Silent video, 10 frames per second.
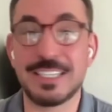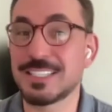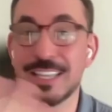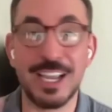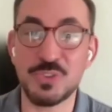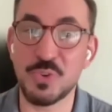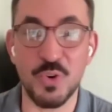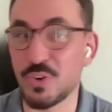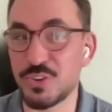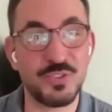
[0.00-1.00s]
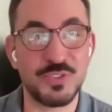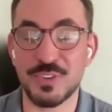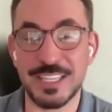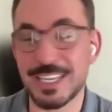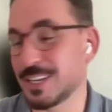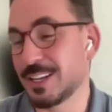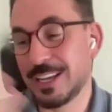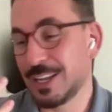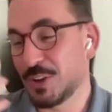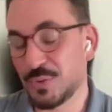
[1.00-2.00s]
certain intellectual goal, you certainly
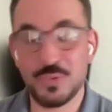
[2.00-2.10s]
can